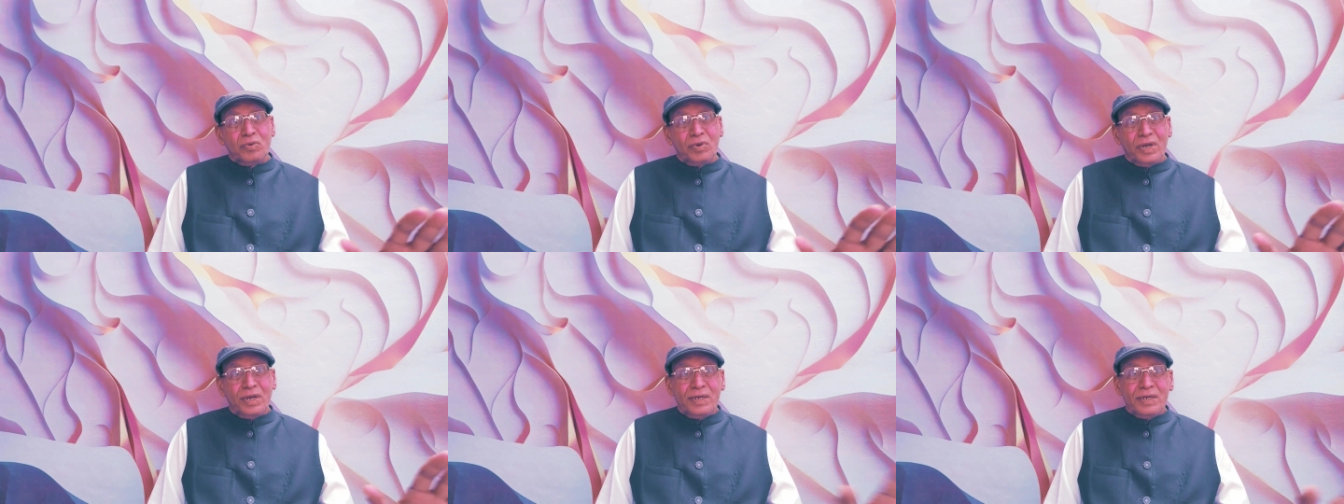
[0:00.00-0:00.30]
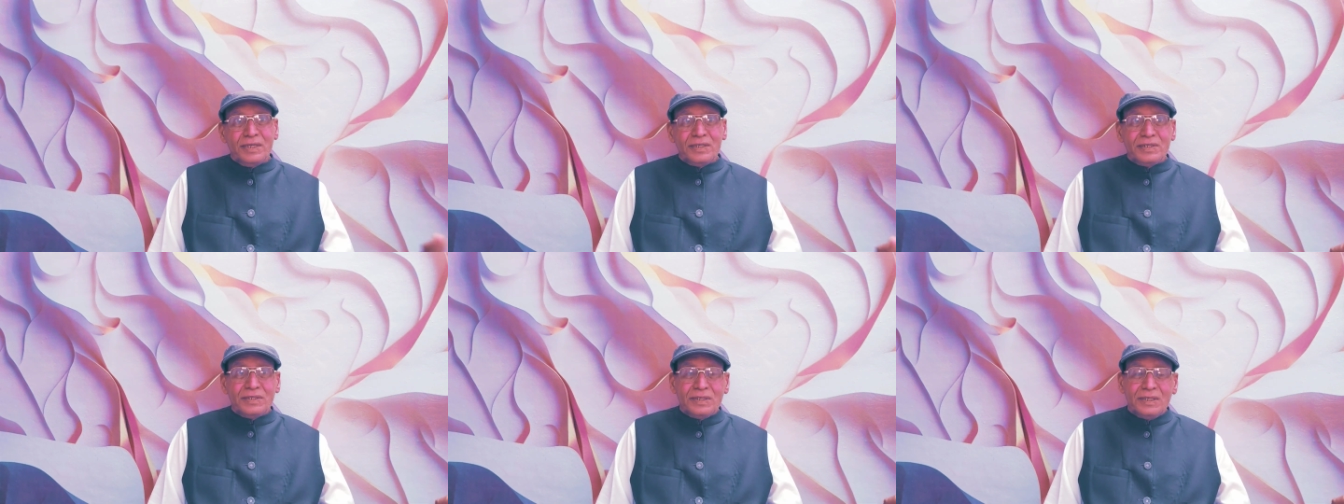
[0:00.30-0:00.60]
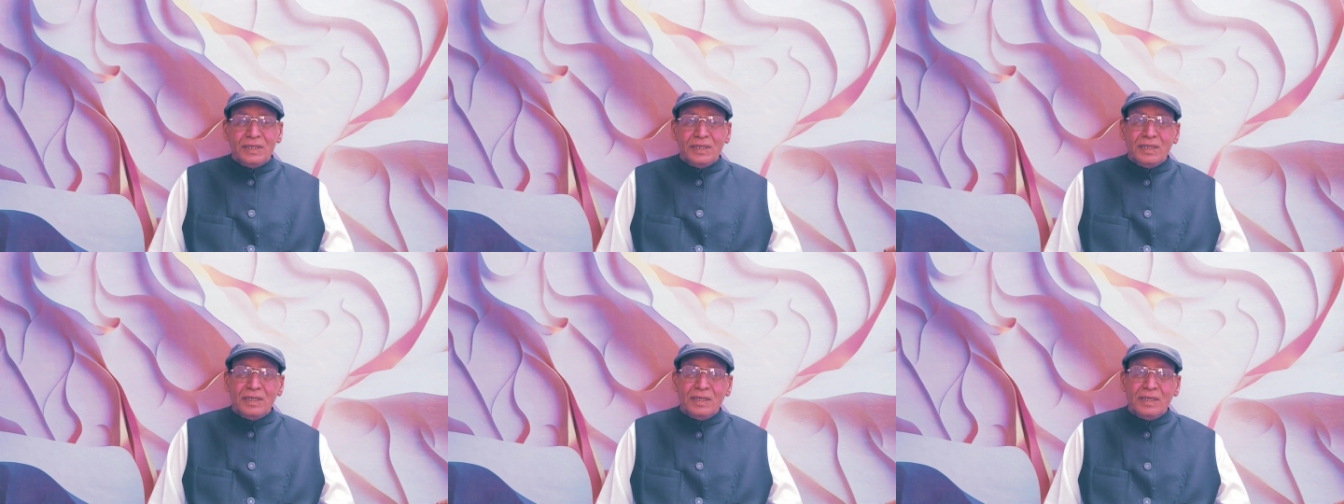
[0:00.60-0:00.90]

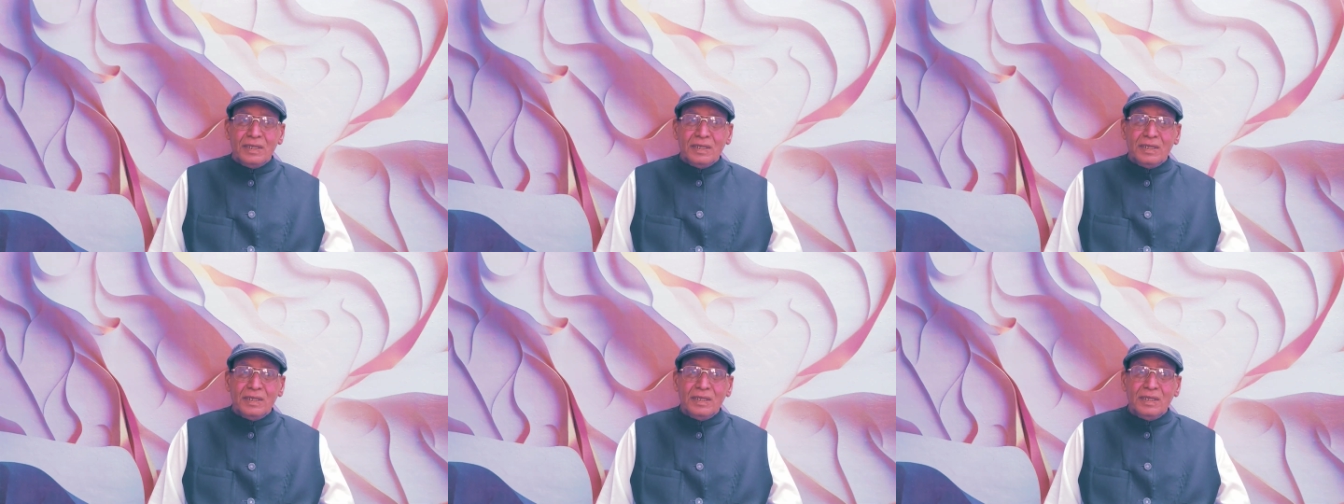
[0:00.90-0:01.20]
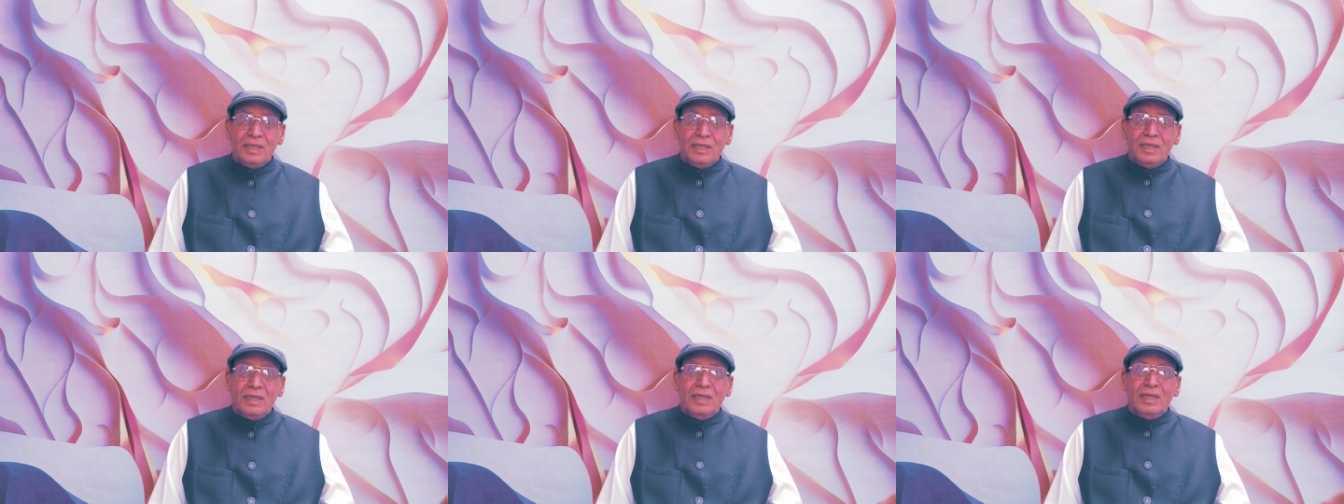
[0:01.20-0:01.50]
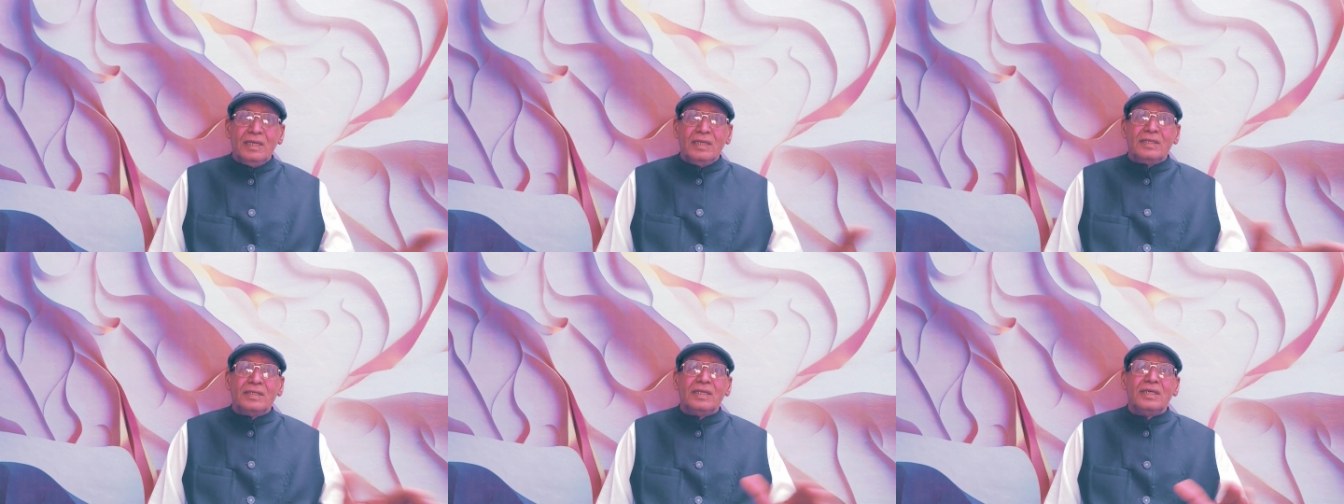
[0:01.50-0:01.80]
neuritis,
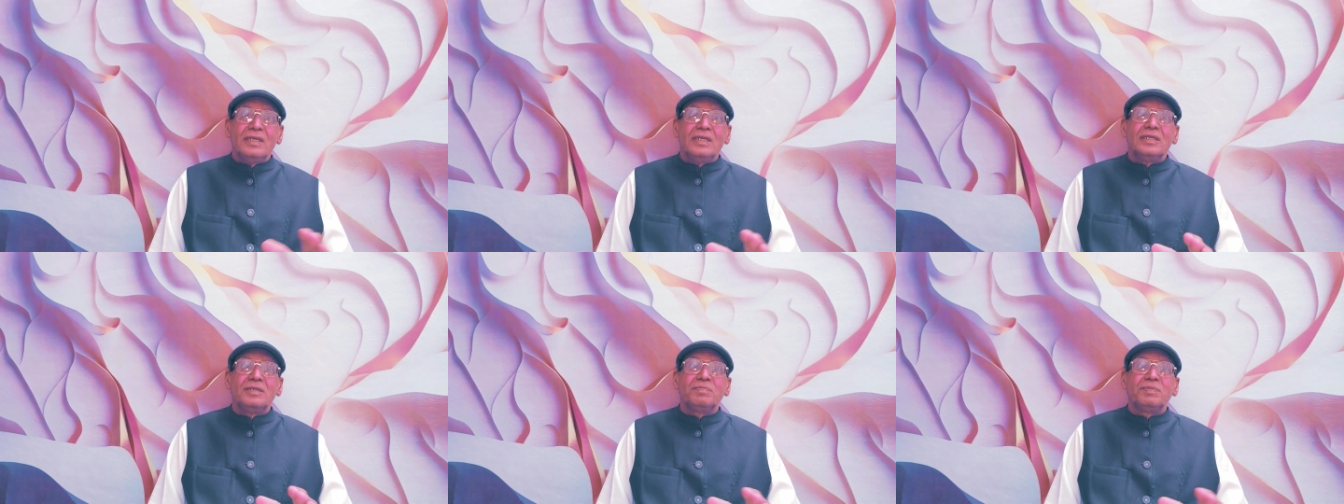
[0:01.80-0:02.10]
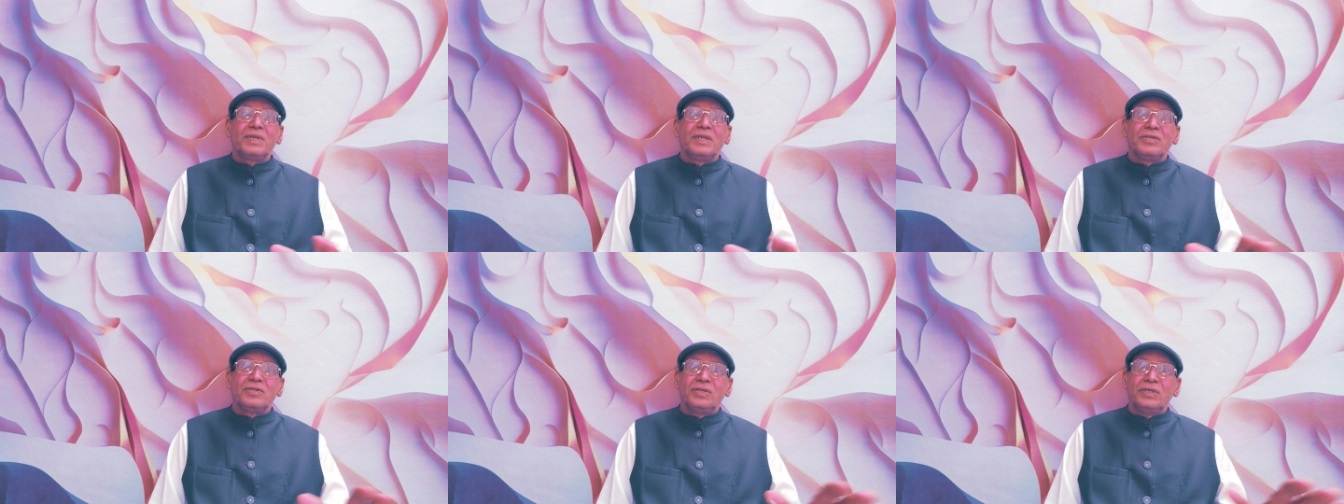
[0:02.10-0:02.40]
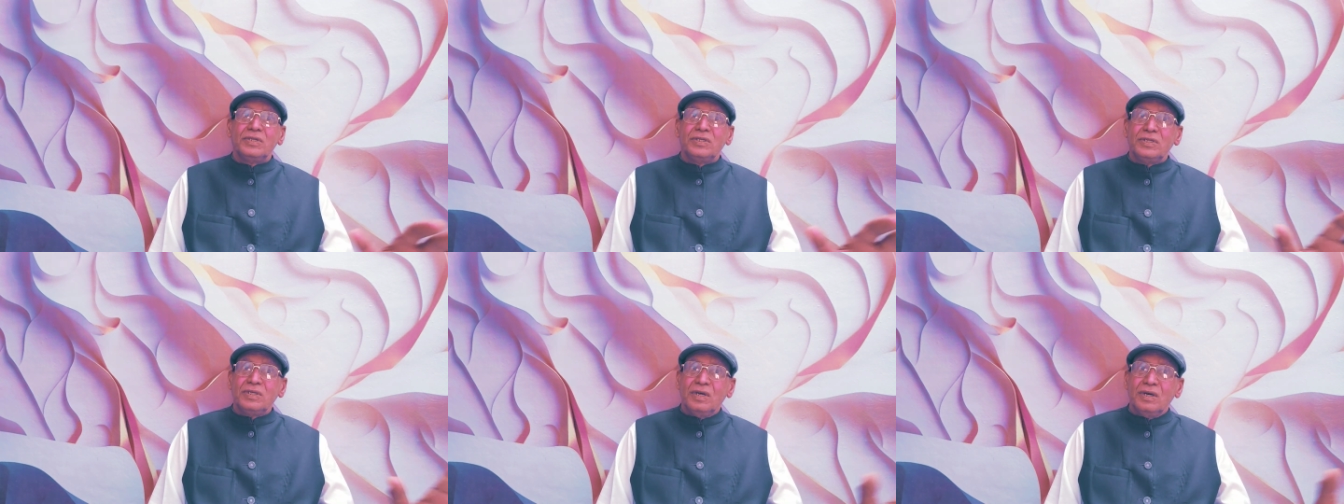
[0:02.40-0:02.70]
there is
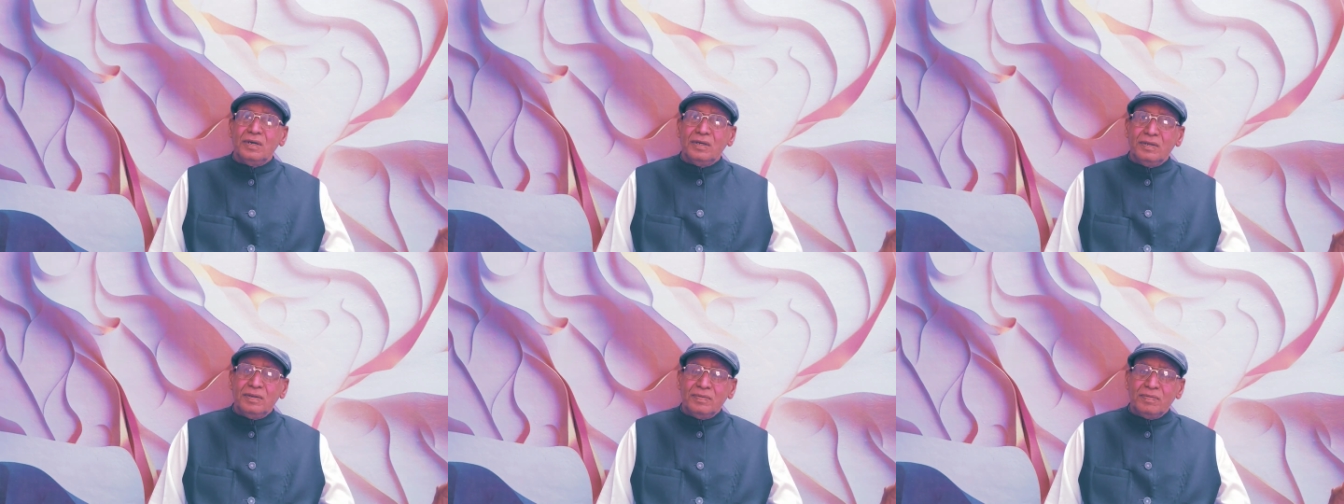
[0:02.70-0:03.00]
paresthesia,